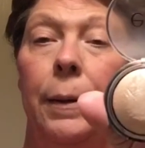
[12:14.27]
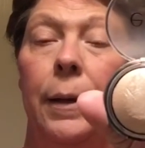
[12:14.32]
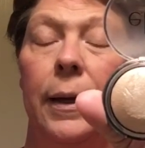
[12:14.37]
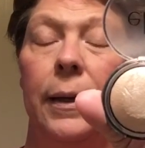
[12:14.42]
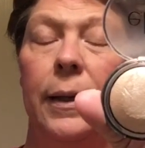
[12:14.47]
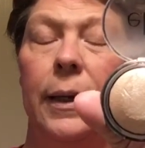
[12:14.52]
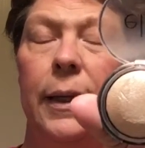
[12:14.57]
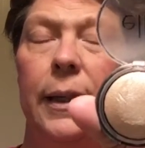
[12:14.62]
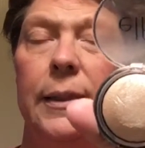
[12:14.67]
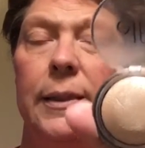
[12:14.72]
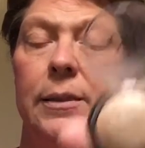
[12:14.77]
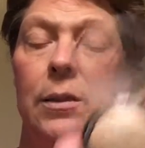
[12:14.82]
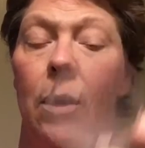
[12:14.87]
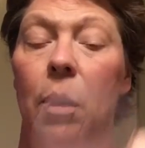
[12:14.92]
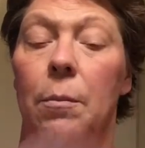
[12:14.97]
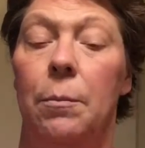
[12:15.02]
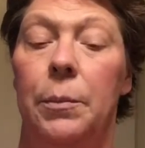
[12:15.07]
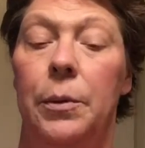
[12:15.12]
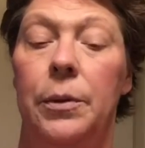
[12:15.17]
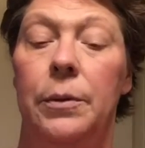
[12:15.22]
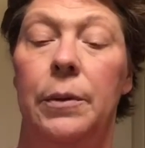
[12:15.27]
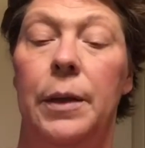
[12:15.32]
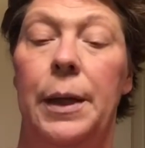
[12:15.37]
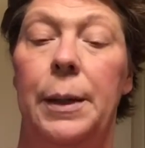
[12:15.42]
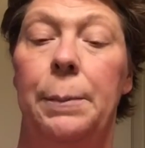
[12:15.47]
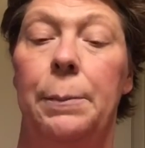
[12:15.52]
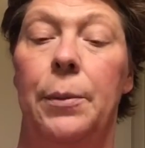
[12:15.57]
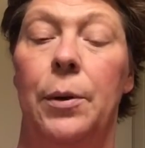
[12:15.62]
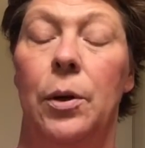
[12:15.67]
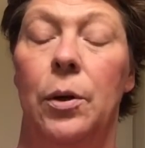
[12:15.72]
I think it's called
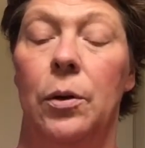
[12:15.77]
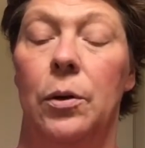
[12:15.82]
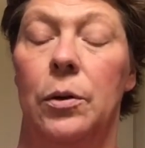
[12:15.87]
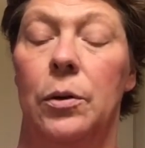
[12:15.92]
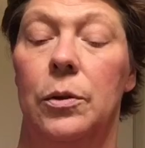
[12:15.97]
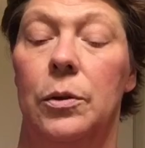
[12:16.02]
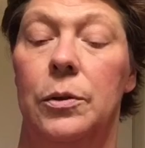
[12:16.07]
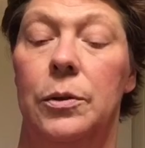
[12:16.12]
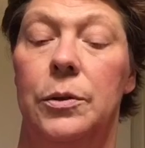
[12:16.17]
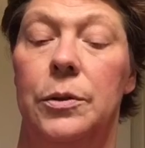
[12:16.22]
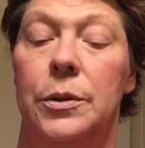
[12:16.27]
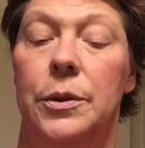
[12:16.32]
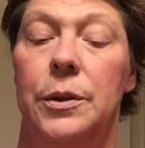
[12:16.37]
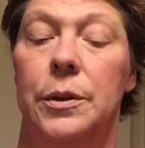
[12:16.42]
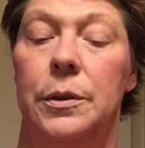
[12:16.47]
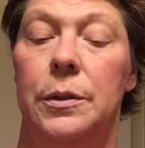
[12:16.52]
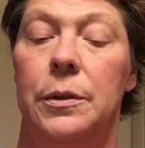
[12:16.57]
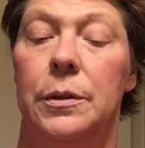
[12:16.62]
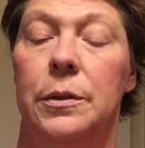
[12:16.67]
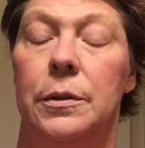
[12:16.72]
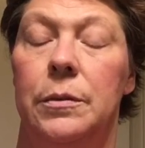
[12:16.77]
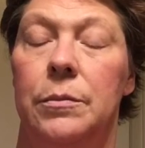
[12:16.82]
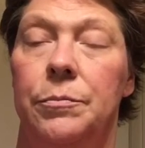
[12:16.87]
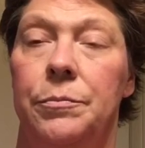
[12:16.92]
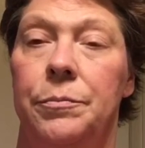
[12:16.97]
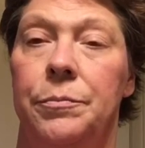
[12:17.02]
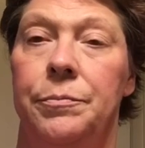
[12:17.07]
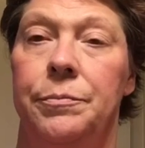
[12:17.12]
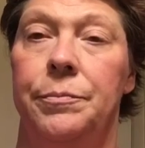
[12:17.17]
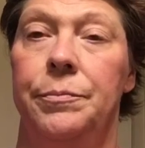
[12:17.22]
Moonlit Pearls,
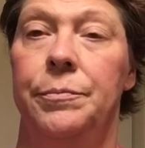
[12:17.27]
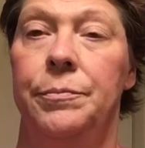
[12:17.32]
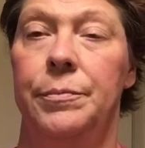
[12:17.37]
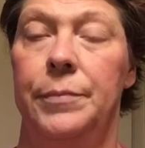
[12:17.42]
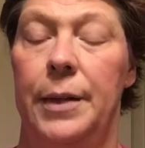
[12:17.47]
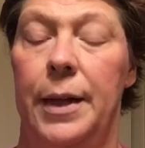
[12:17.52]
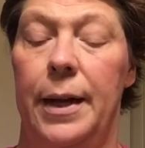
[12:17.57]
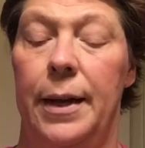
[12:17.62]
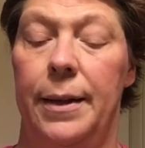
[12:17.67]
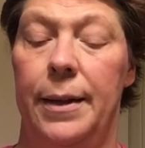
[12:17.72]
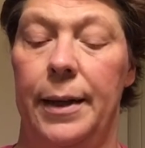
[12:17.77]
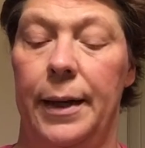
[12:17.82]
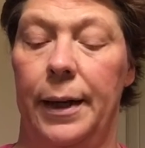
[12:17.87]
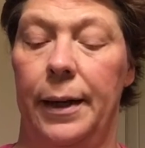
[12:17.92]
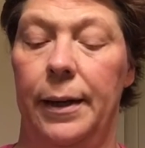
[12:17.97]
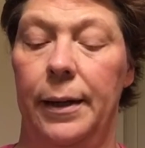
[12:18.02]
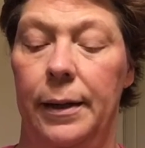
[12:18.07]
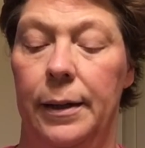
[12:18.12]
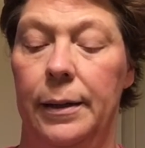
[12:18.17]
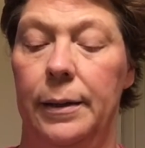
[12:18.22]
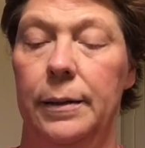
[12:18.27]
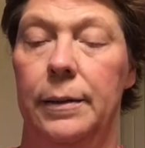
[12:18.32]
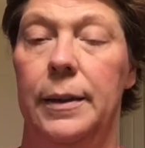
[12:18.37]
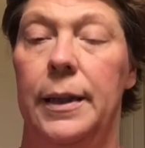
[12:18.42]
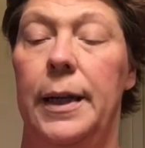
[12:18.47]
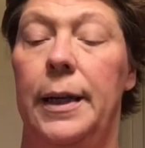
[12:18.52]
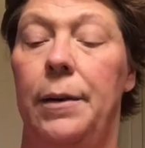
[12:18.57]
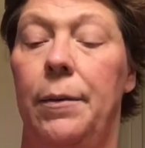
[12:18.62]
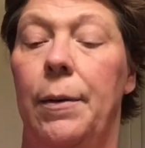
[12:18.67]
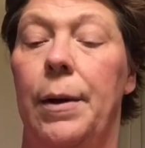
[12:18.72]
I think.
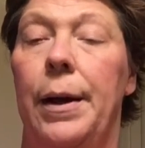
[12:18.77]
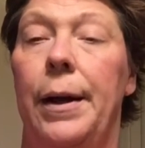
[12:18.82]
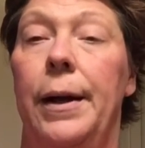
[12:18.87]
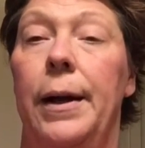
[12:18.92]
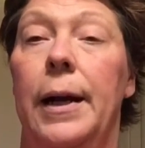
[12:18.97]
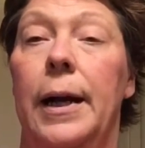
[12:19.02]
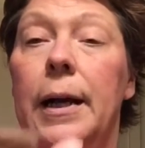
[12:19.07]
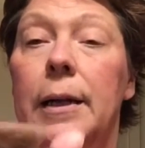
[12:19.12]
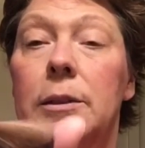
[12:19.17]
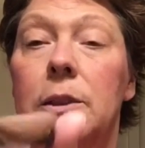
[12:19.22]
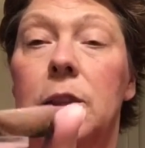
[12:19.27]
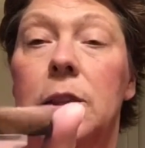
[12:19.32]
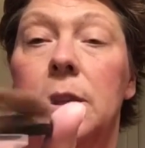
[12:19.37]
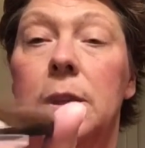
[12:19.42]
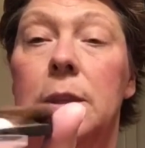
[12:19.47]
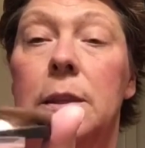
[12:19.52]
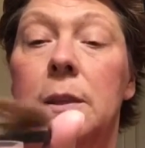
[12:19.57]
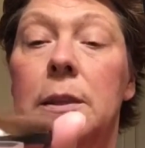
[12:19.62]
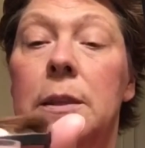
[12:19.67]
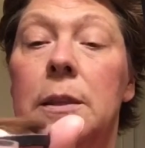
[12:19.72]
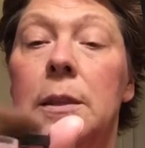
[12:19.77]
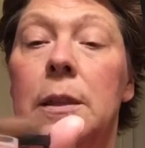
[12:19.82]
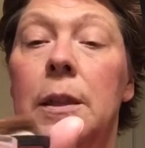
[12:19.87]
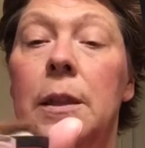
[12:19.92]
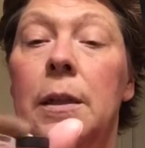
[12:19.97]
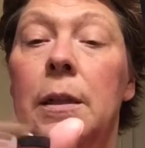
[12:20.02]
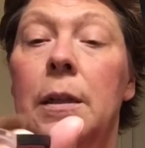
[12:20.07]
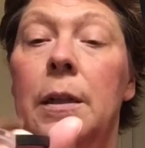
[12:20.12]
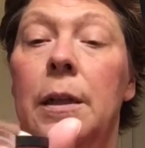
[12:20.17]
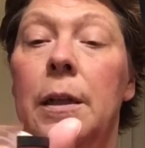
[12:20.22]
Anyway, I just
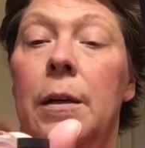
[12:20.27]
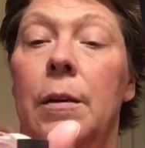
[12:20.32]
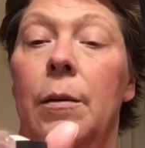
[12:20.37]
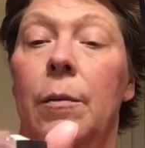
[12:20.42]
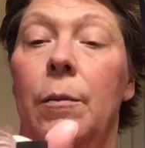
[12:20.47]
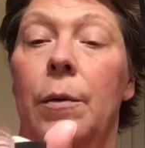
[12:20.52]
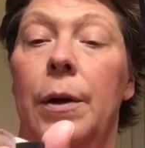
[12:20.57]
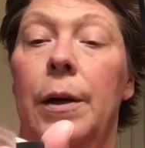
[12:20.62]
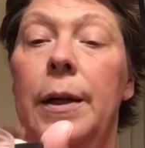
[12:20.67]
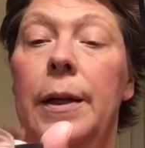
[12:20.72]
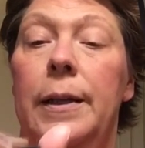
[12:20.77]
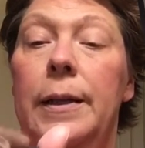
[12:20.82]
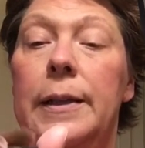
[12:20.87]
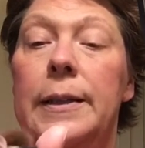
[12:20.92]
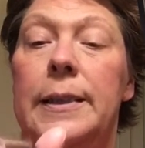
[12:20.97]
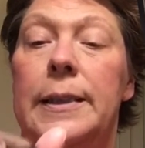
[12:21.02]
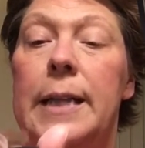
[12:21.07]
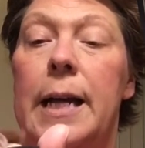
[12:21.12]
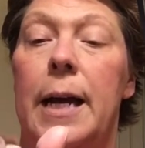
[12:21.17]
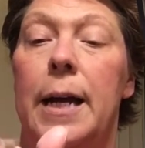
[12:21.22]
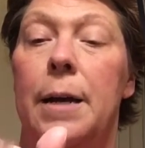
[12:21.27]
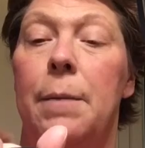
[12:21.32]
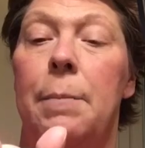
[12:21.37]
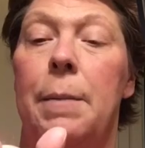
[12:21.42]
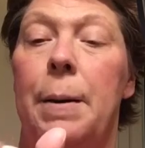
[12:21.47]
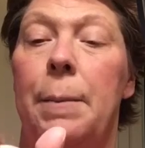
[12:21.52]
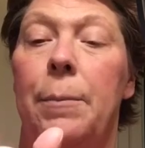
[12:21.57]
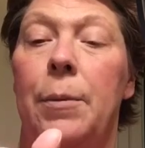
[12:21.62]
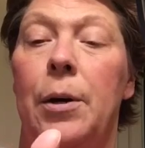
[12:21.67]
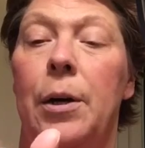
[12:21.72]
run the side of
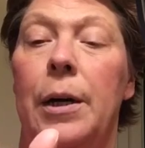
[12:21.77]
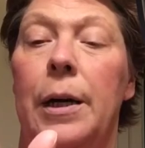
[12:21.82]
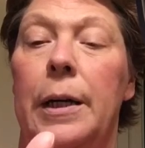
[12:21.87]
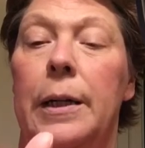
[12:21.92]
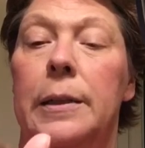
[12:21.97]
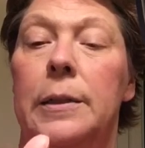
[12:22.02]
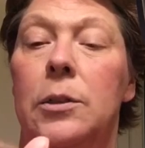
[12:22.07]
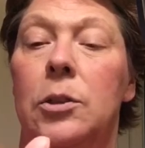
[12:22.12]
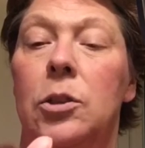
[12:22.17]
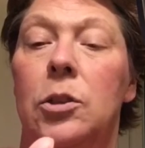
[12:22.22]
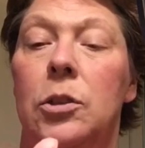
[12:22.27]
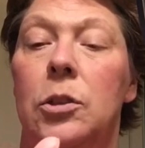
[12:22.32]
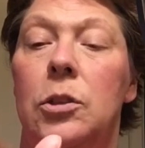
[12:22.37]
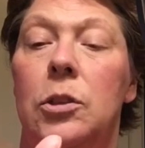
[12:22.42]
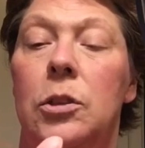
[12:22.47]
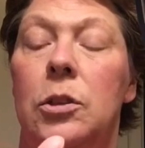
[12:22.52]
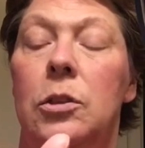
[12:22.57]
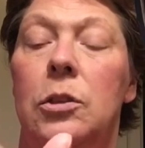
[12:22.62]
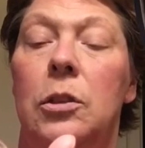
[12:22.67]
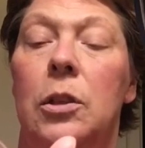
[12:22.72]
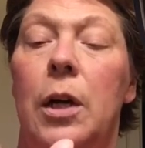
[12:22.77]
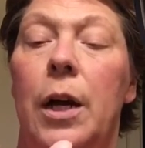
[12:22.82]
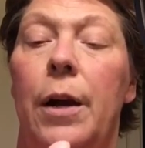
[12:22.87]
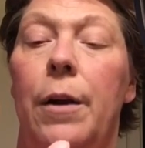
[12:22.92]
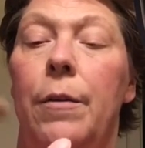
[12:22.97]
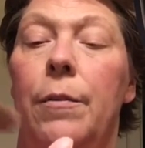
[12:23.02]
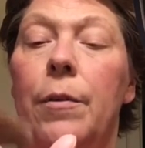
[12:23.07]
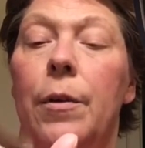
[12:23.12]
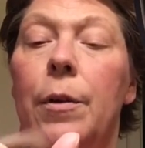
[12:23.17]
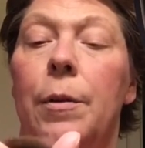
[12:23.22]
my brush
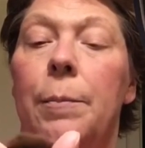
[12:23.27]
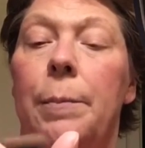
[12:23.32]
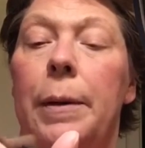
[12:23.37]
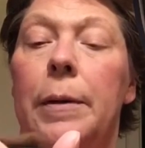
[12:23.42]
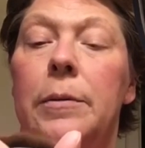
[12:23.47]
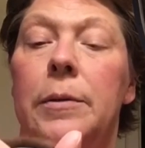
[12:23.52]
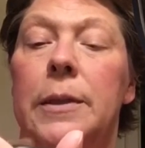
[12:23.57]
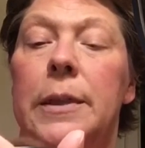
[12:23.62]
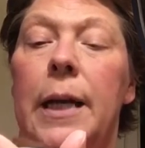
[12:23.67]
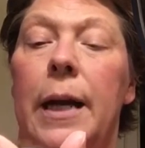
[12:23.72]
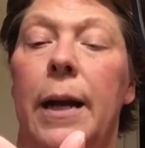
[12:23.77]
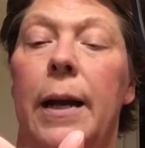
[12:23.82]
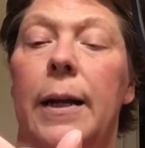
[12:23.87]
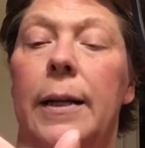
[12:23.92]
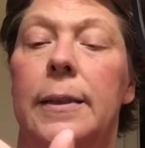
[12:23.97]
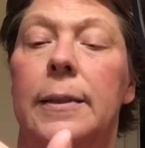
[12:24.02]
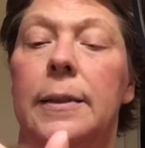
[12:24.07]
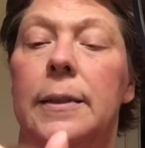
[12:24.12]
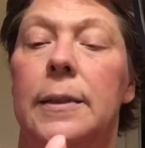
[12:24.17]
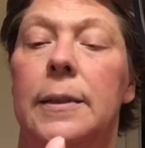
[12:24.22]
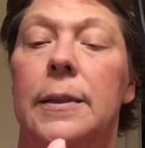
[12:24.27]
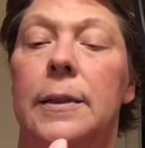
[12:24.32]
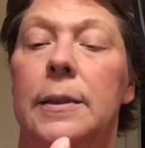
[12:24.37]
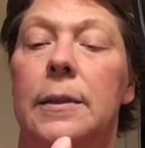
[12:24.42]
over both sides.